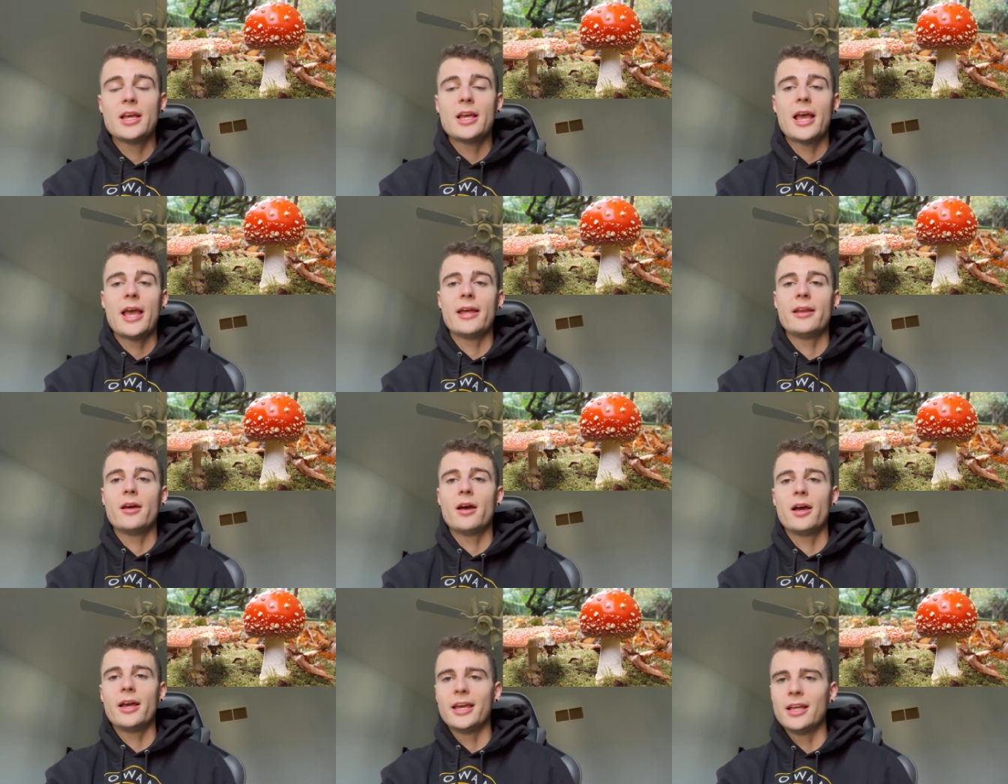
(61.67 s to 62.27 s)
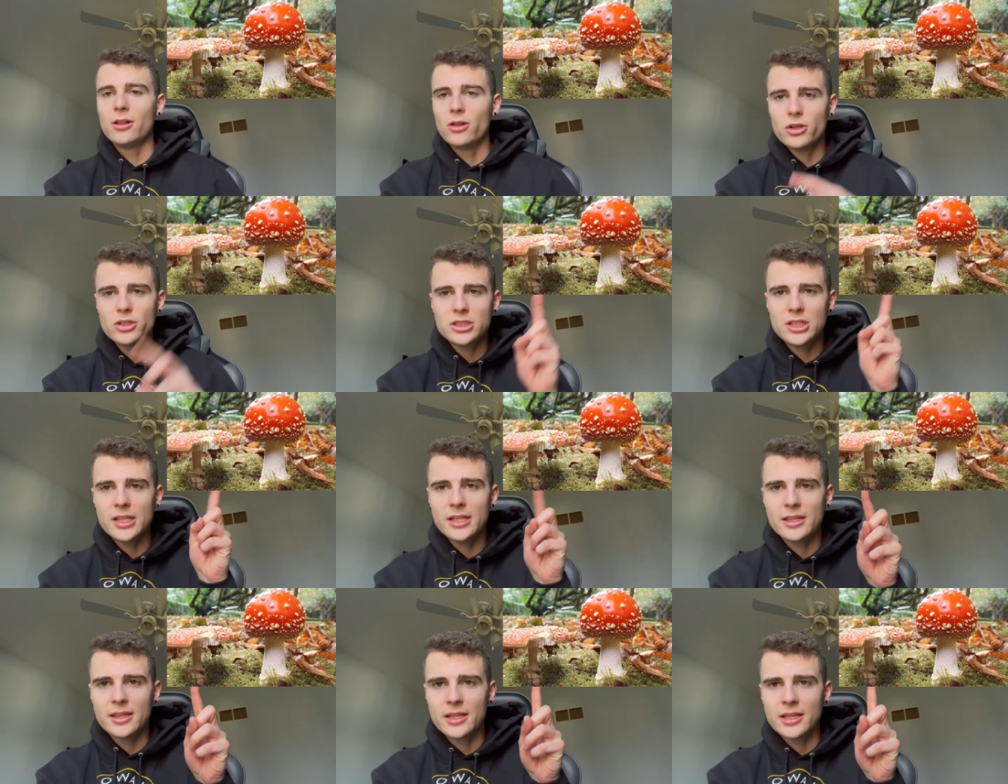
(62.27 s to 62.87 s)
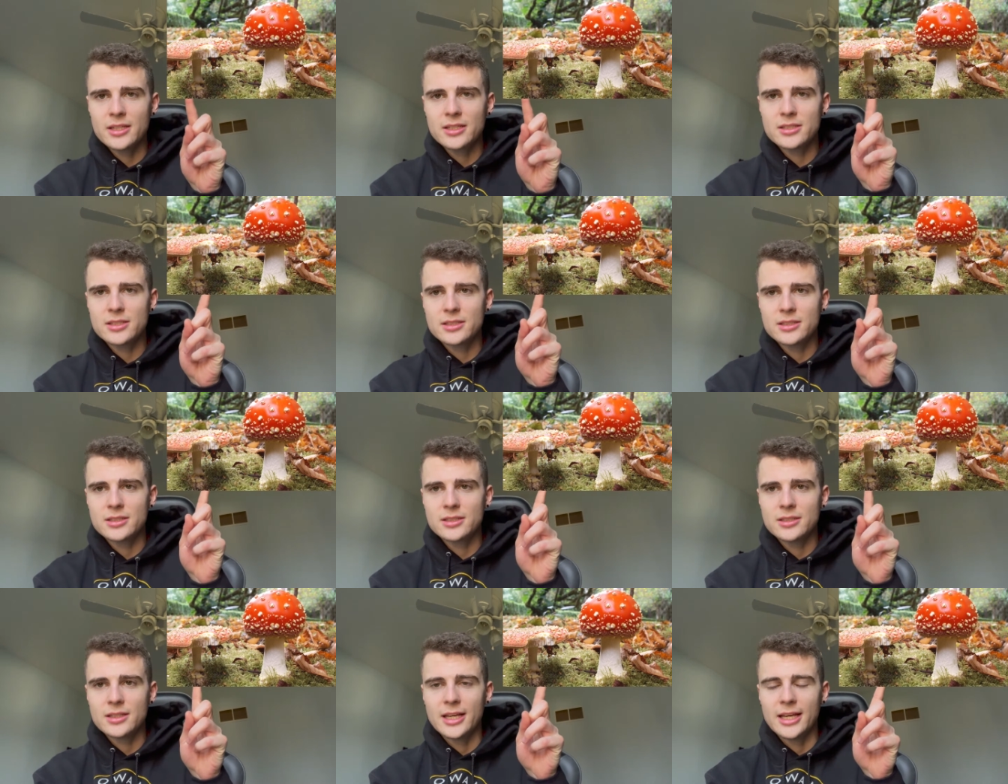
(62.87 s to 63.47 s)
And uh, it looks like this.
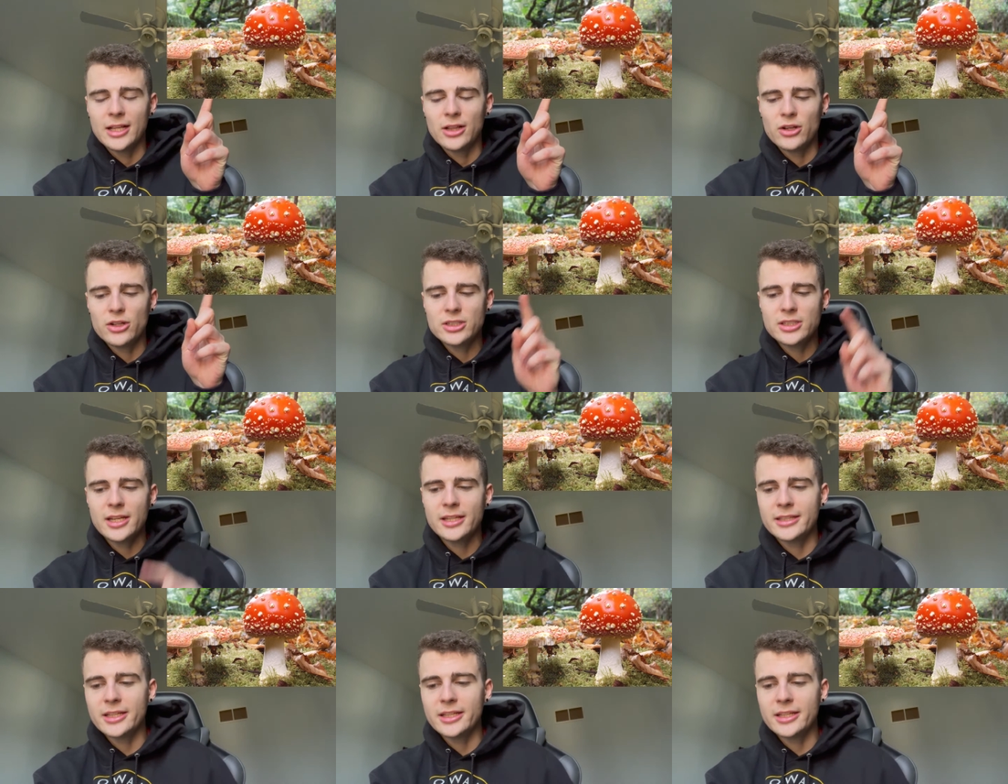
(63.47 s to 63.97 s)
It looks like